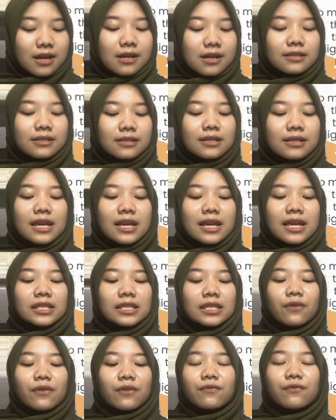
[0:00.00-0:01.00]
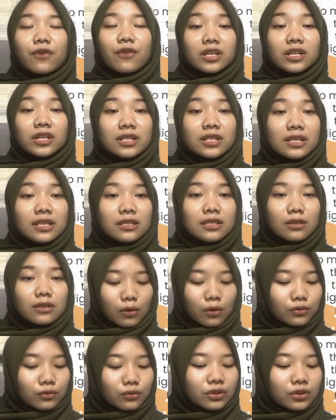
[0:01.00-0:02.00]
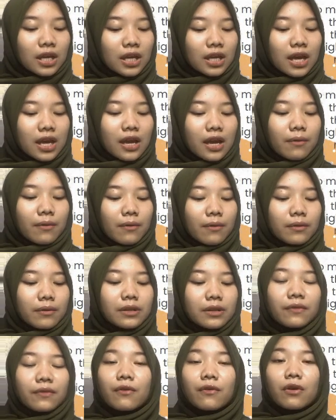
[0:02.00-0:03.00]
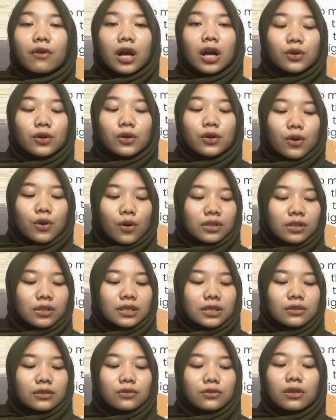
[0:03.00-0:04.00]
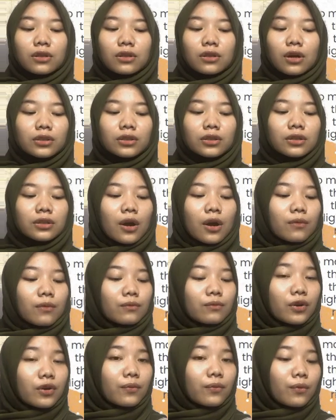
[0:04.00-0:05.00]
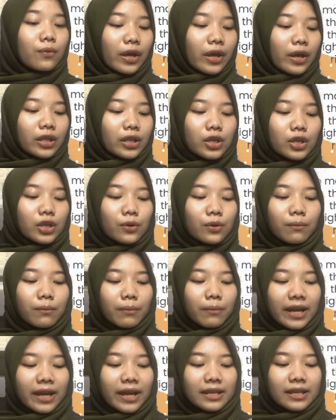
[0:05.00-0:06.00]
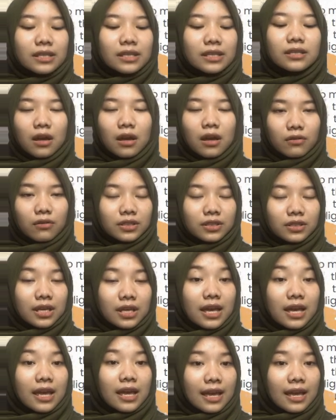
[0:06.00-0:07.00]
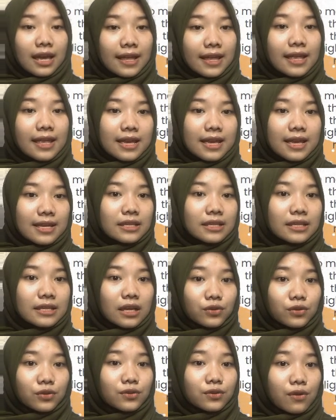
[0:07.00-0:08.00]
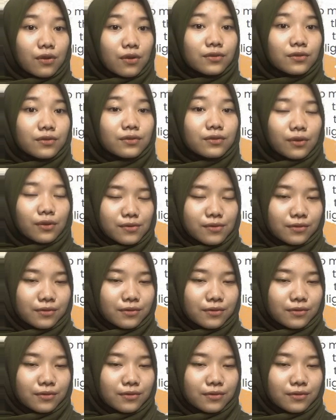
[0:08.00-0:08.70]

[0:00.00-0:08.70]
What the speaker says: There is a voiceless sound. The vocal cords do not move when you make the sound. It is a short sound.